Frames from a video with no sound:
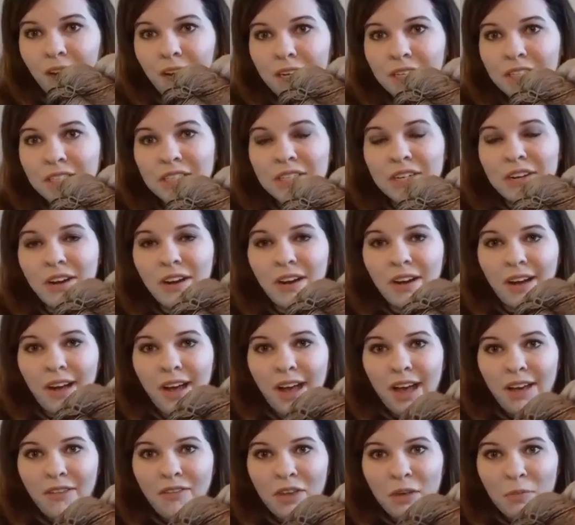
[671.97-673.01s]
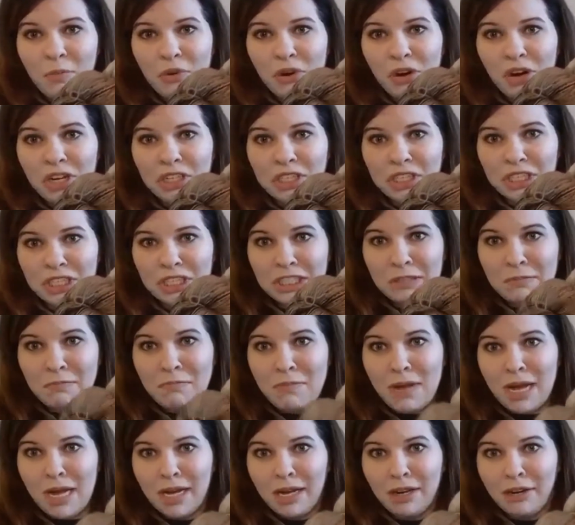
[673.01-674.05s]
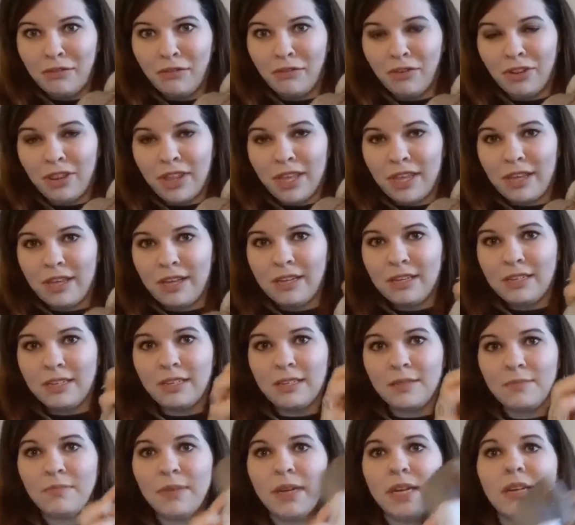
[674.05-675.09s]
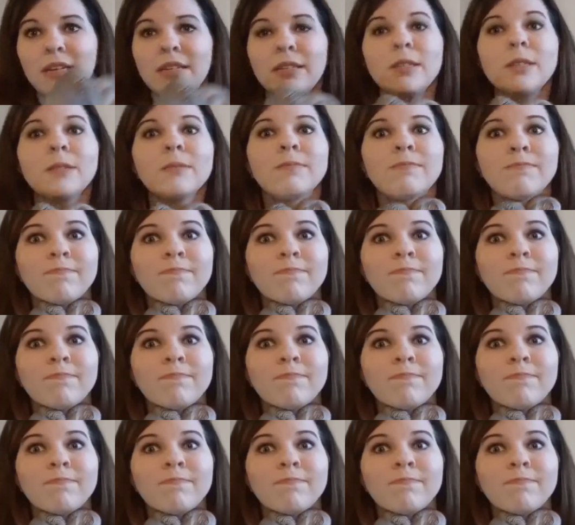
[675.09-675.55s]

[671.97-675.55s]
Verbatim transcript: I did not have a project in mind for this, but